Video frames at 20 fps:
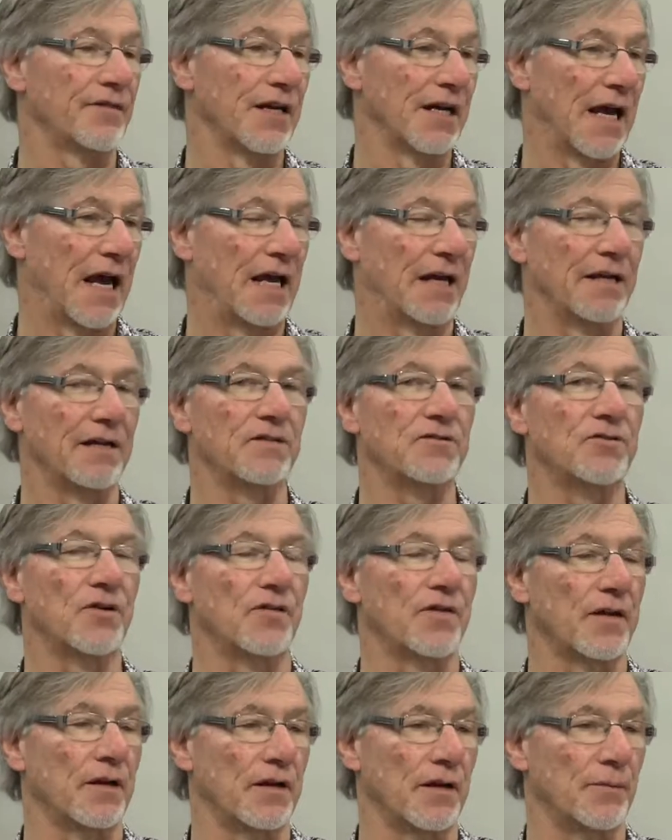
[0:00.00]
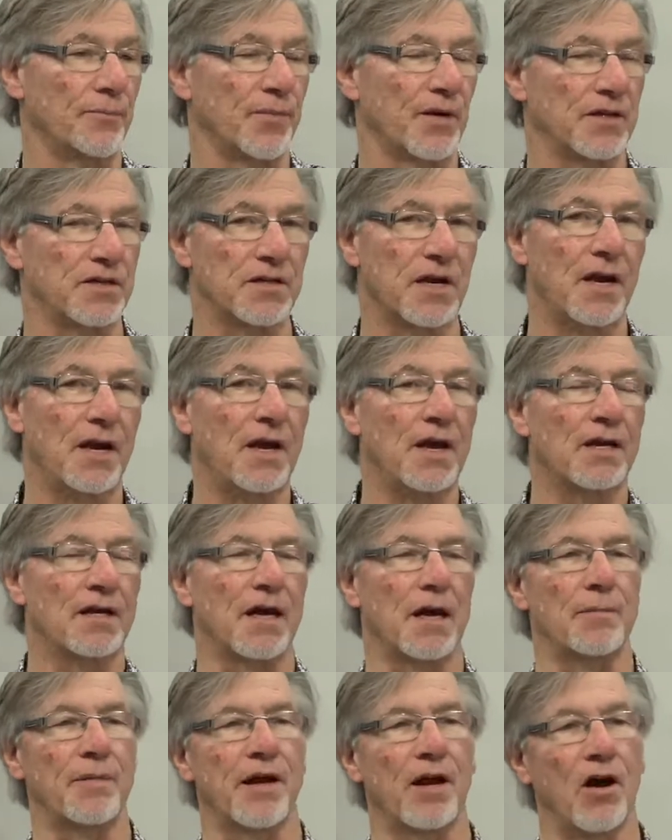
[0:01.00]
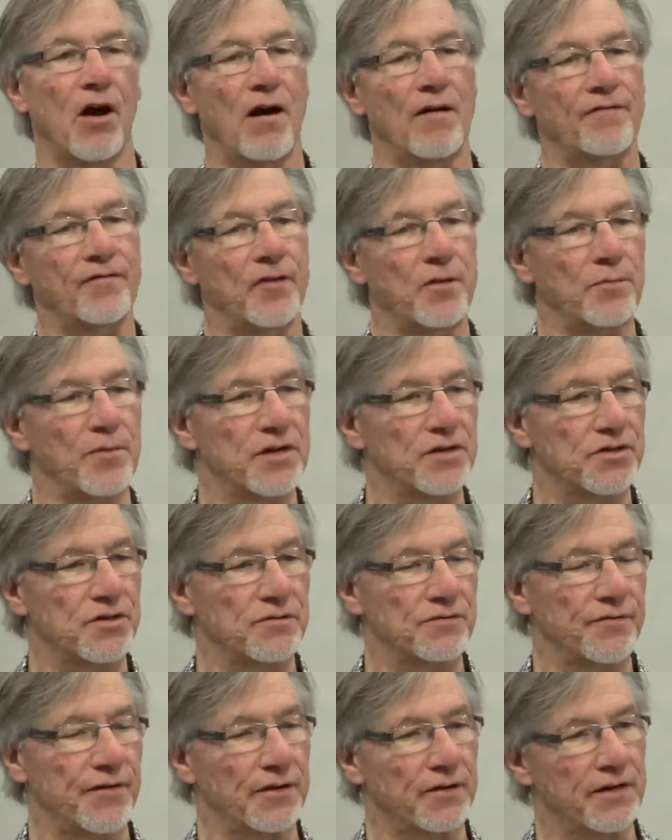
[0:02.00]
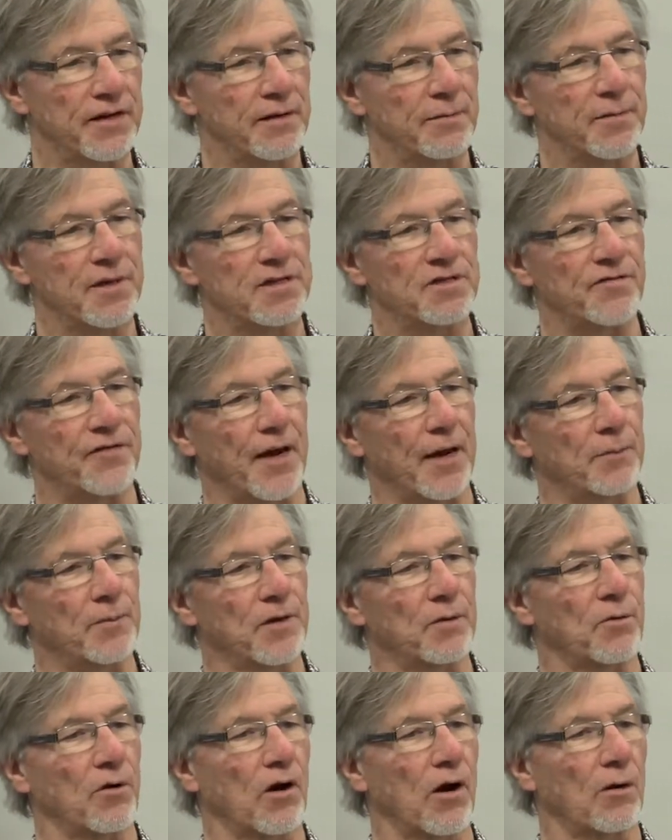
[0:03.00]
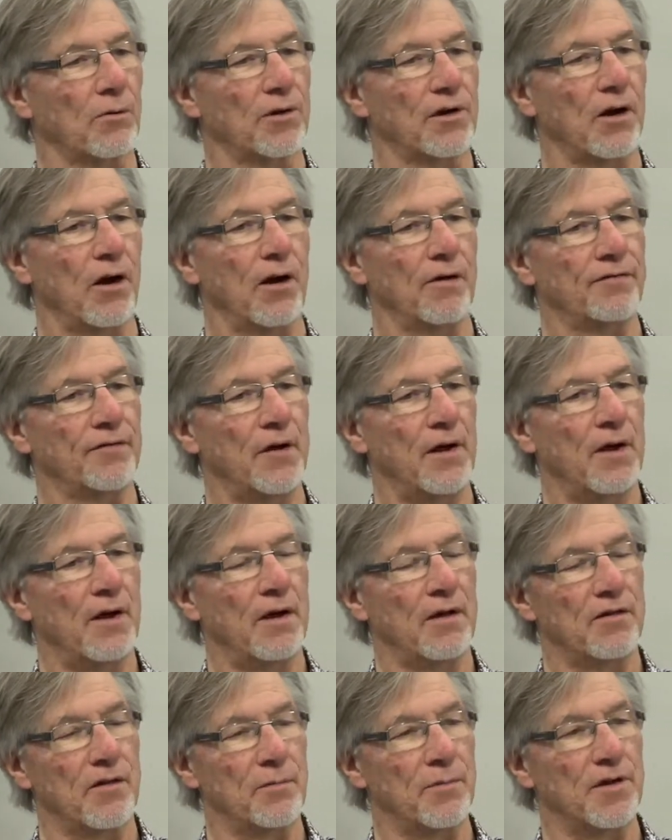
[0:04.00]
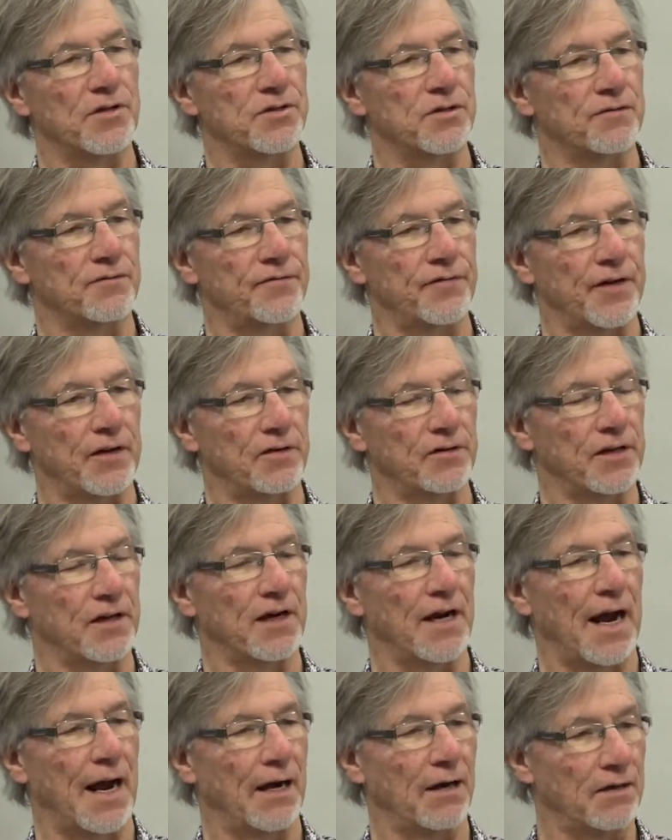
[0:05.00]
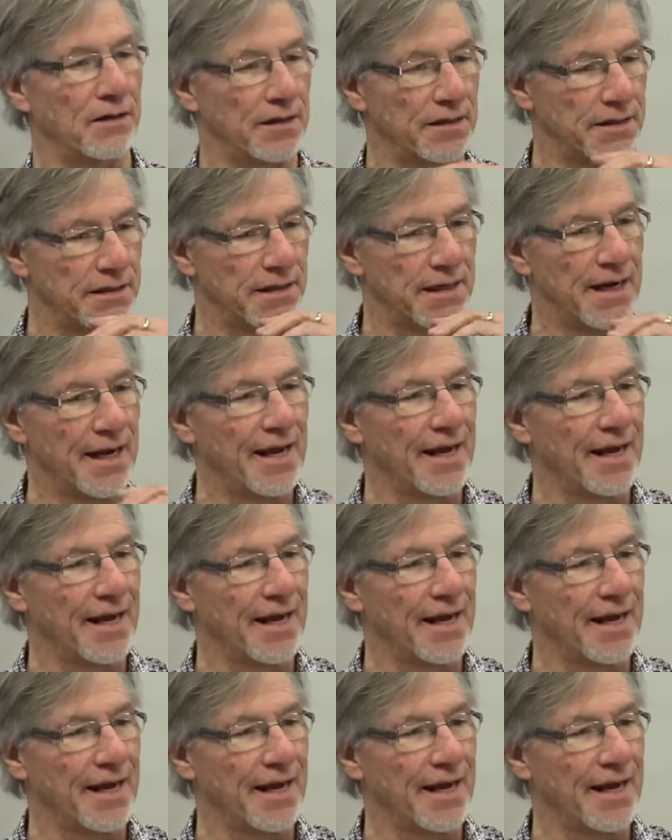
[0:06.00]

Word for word: got into the Olympics, coming off the mission field, him and his family were already off the mission field in Ireland,